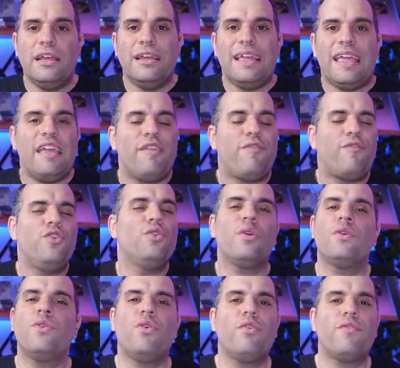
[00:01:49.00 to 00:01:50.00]
if you
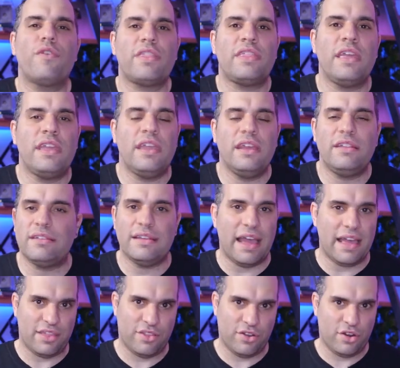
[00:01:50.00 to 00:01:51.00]
don't overthink it,
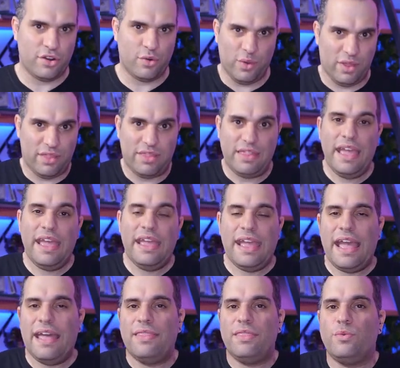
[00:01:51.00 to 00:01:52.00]
neither will they.
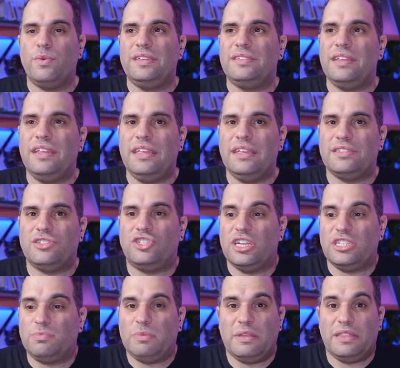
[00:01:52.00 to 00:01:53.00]
And the reasoning is
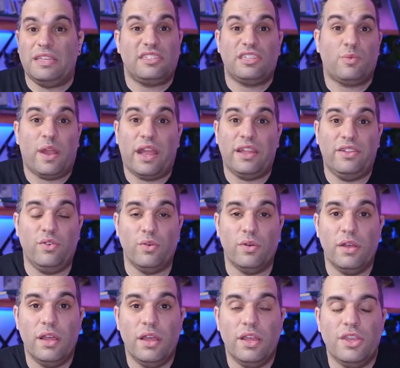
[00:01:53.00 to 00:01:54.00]
just, this is what I do.
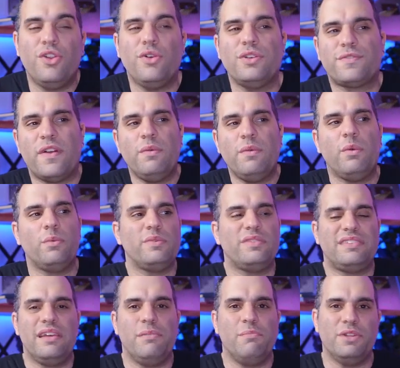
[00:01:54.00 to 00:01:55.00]
It's funny when we
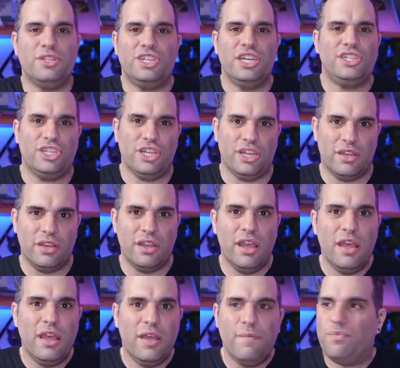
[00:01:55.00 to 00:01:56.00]
see a magician
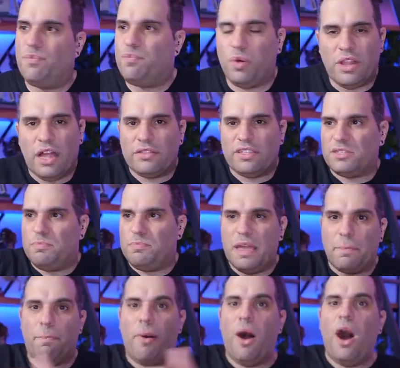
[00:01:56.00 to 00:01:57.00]
pull out this
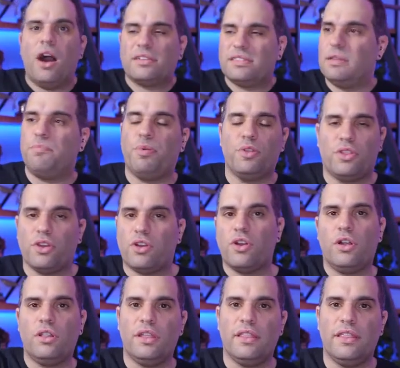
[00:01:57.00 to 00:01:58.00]
big box and put the
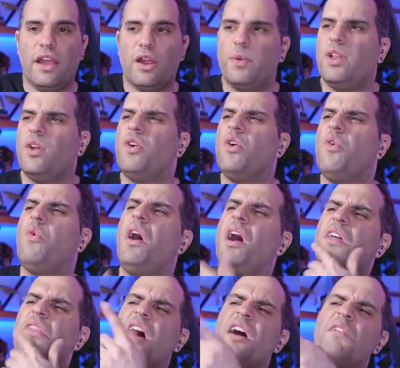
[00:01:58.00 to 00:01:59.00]
girl in there, we don't go, why
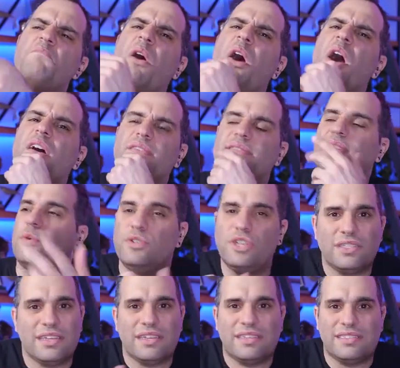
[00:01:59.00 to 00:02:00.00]
that box? Like, we
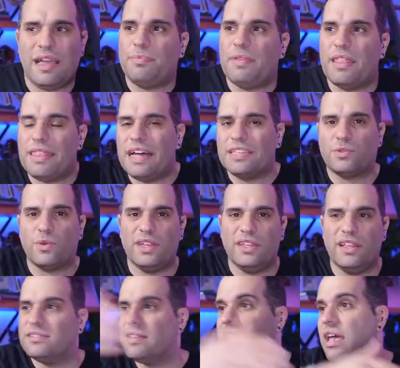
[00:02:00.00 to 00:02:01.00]
just accept it. That's what he
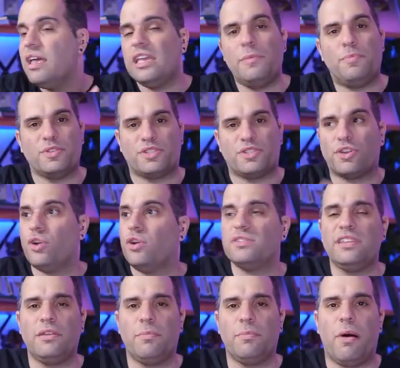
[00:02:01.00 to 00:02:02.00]
does. He puts girls
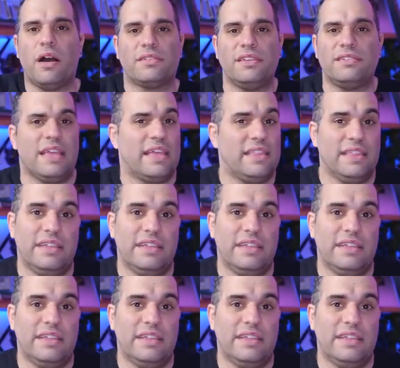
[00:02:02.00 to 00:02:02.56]
into boxes and they